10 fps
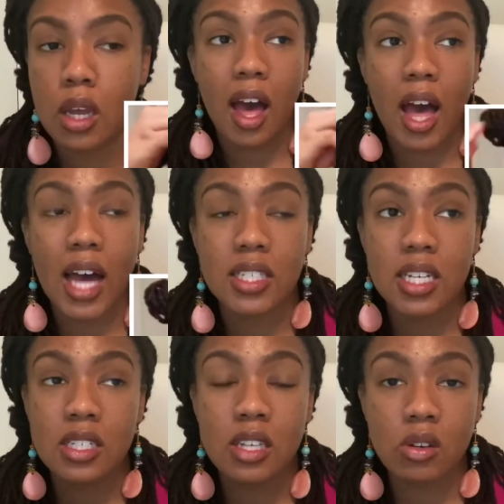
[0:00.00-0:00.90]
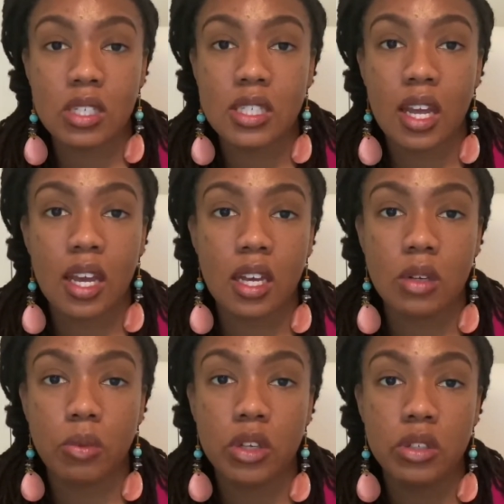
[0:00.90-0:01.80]
I did notice
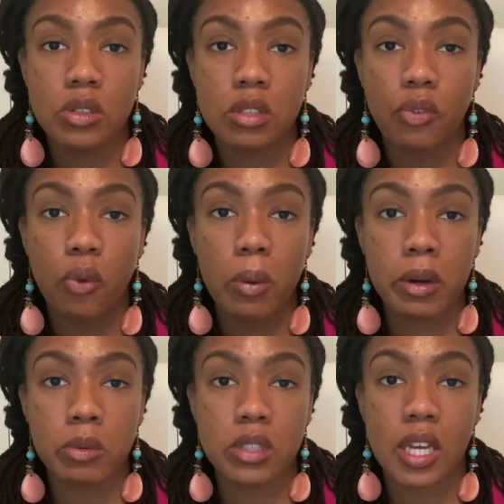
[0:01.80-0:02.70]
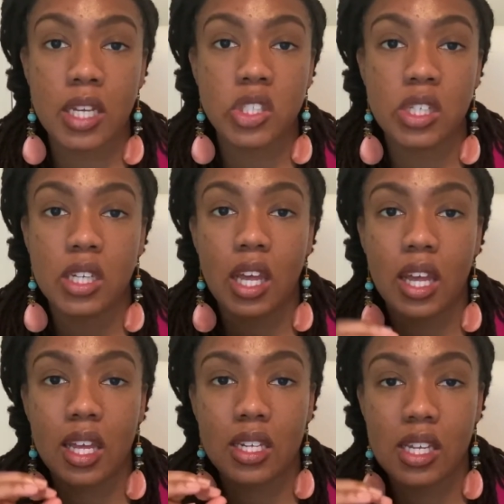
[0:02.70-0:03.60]
that when you're using the 4-point rotation,
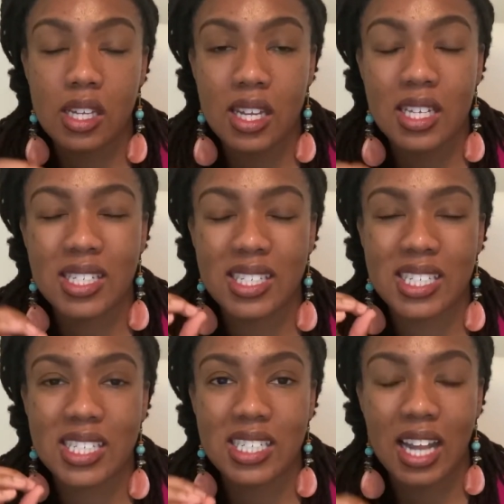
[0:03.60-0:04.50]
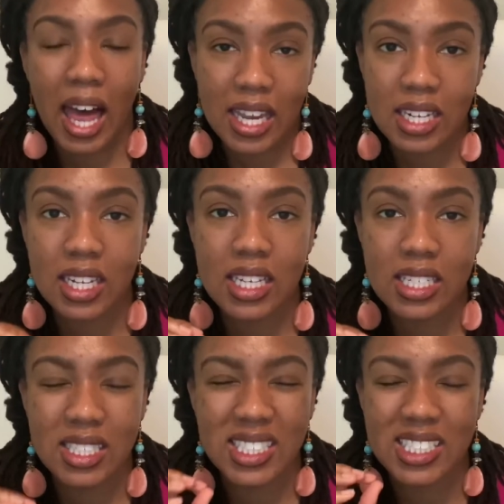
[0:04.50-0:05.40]
it is slightly,
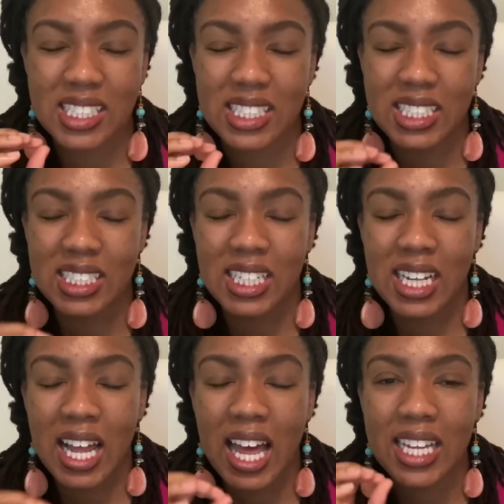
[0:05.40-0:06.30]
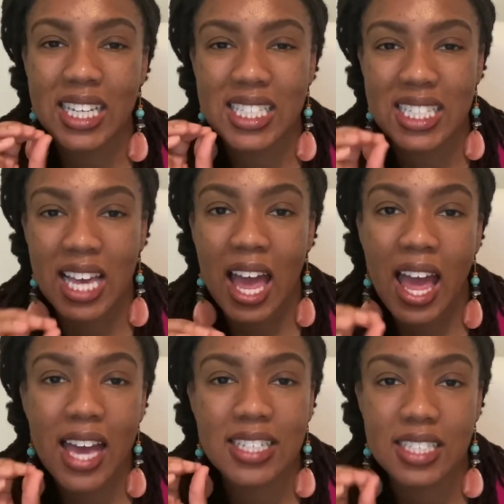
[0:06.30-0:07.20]
just a slightly
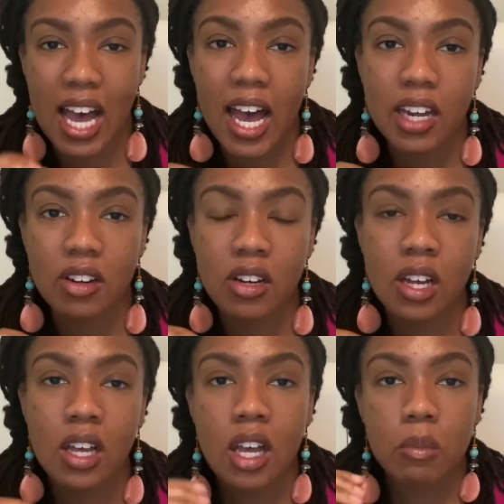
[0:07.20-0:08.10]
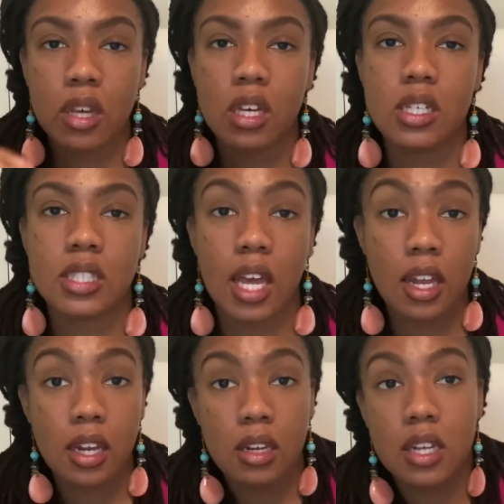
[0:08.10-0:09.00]
tad tighter. Because
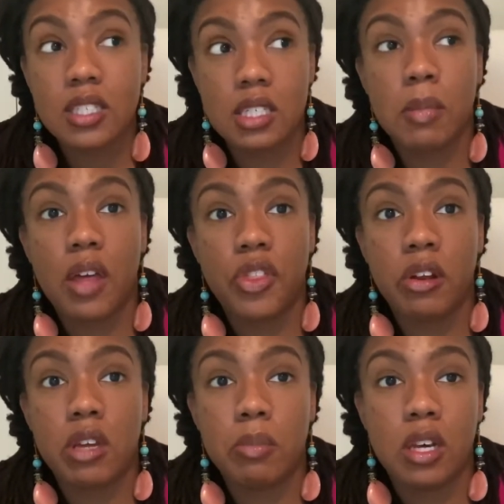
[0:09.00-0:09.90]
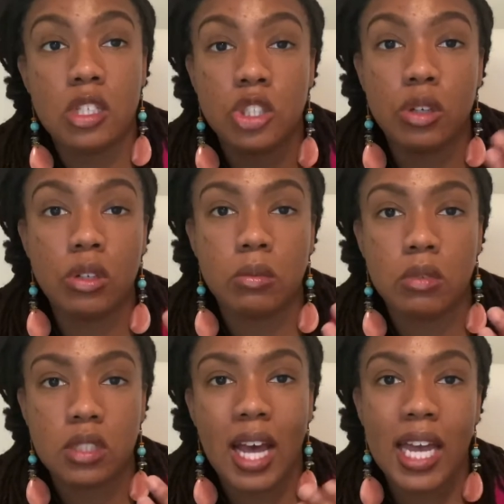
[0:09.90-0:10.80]
this is my theory, because you're
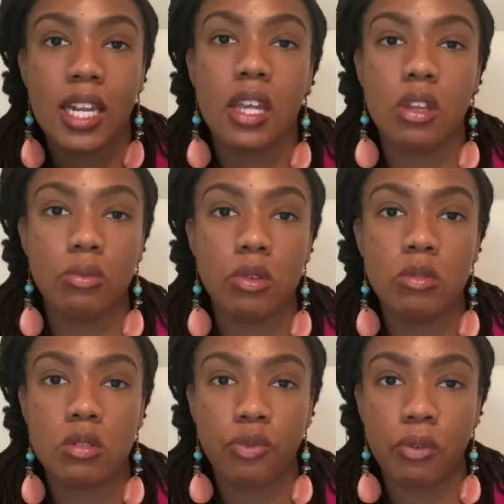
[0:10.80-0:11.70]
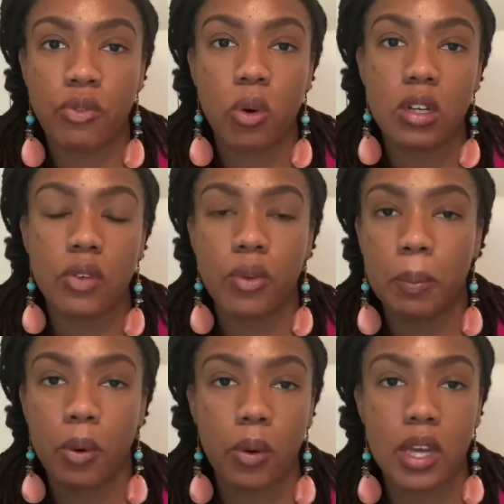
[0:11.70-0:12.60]
tightening the roots from 4 different
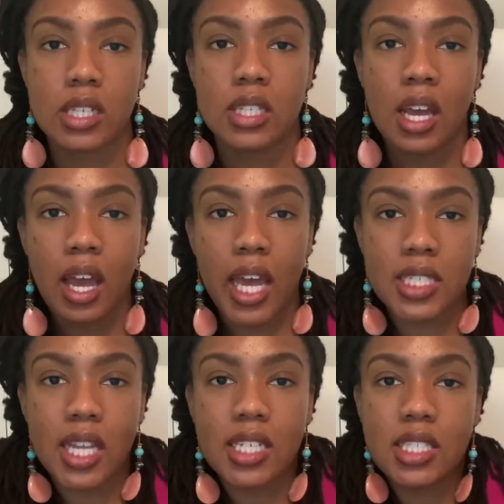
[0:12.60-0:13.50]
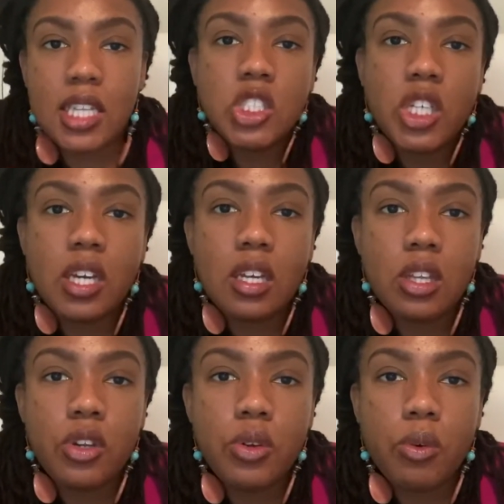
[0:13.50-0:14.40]
points, it's like cinching in the
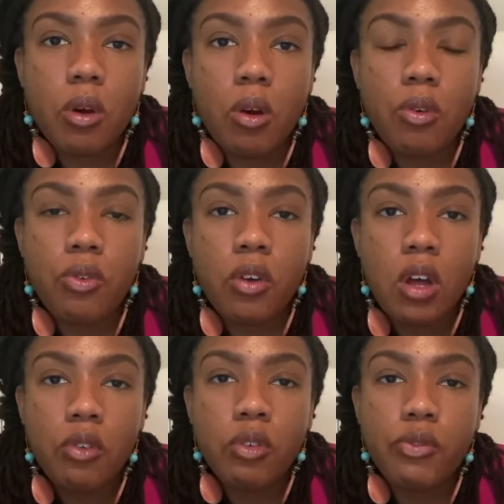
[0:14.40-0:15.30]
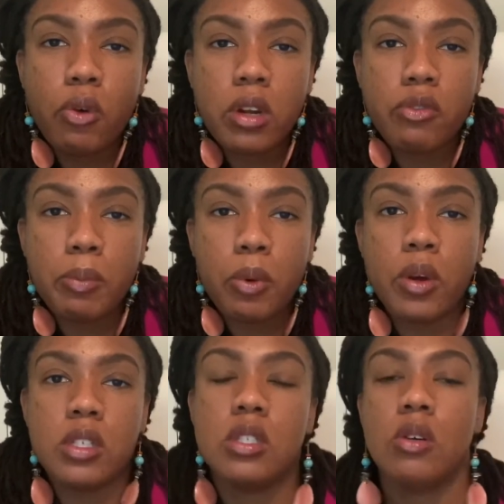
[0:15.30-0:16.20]
new growth from 4 different
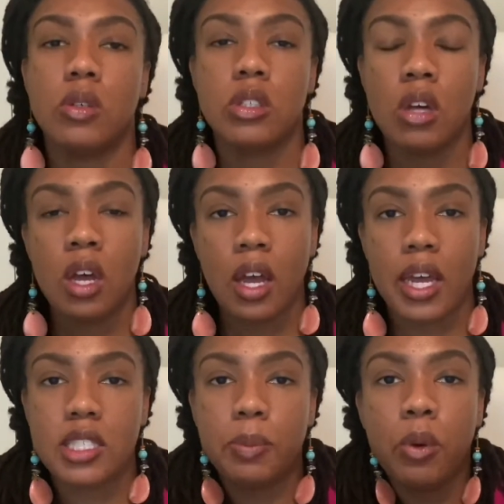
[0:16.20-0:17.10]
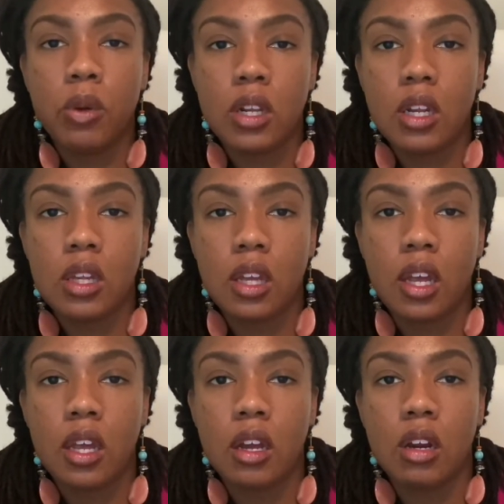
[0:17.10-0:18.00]
points. So it's pulling in the
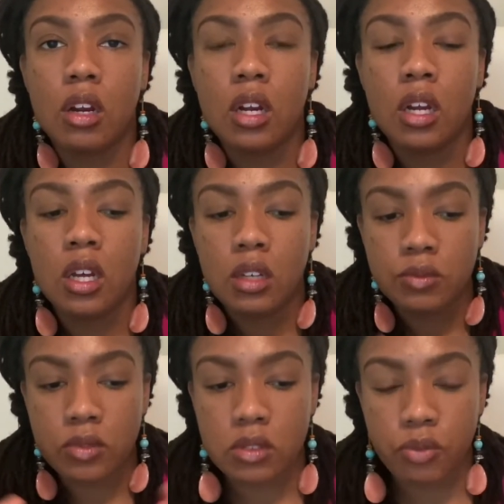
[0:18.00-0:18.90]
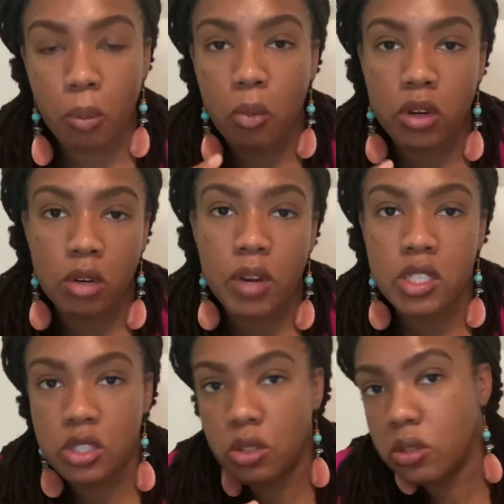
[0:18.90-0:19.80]
hair from more
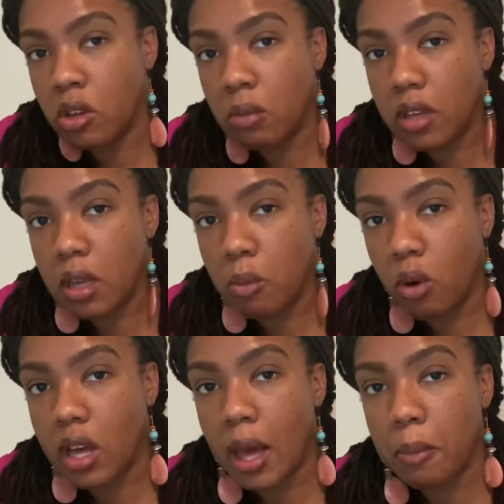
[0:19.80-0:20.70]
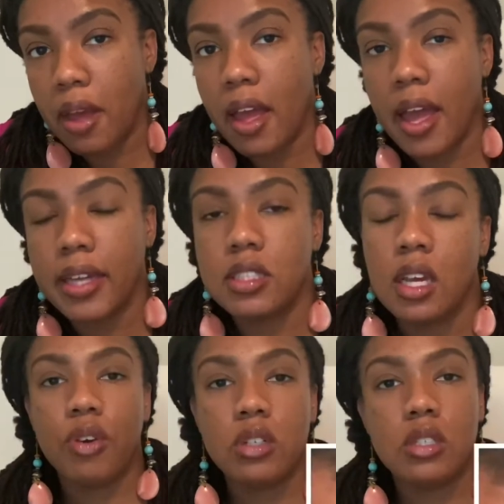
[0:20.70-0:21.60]
directions, so it's going to be more compact,
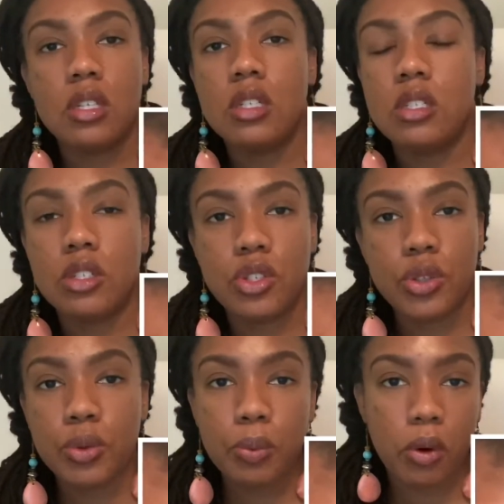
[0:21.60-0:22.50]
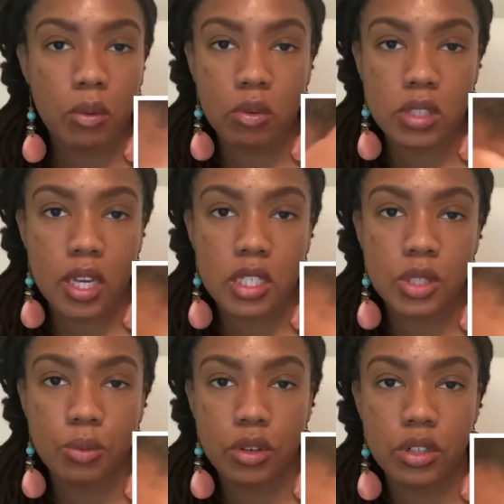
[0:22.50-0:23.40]
versus the 2-point
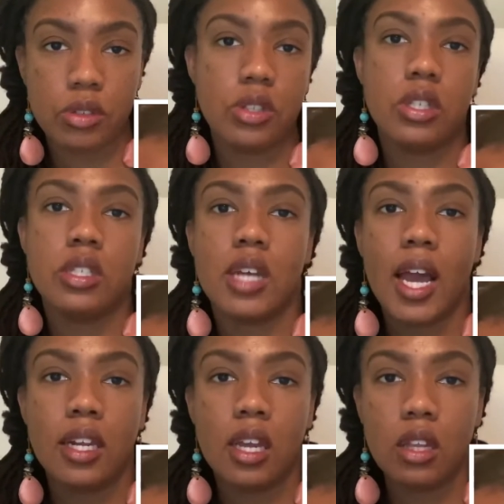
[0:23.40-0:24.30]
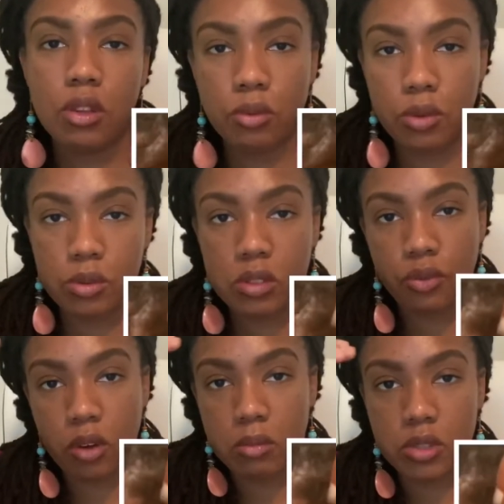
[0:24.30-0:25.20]
rotation where you're just tightening the roots
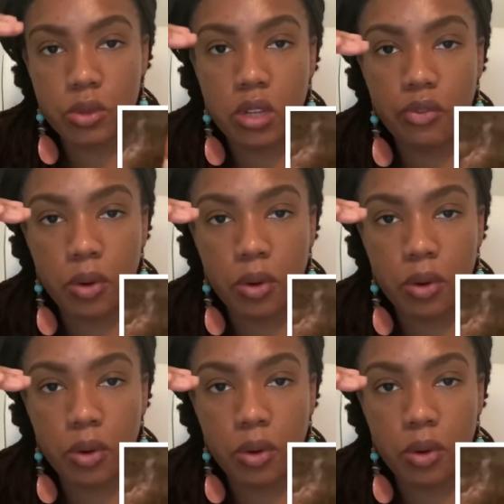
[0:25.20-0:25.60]
from 2 different